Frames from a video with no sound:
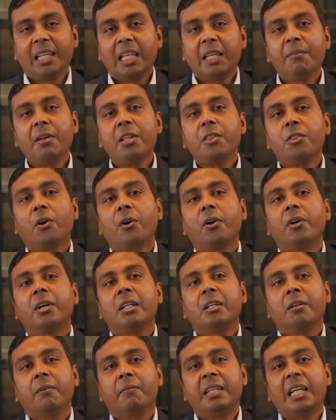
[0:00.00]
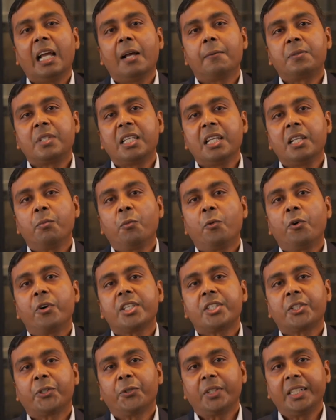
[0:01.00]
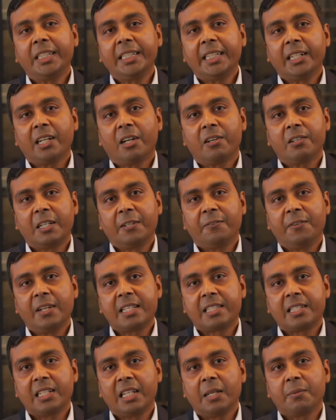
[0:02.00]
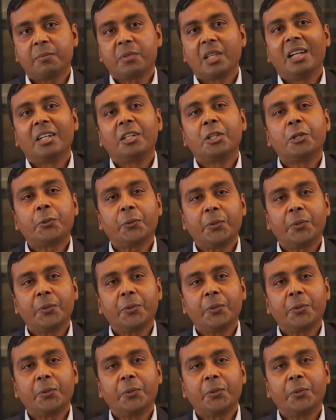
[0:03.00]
Even though we have seen more scrutiny around defense names due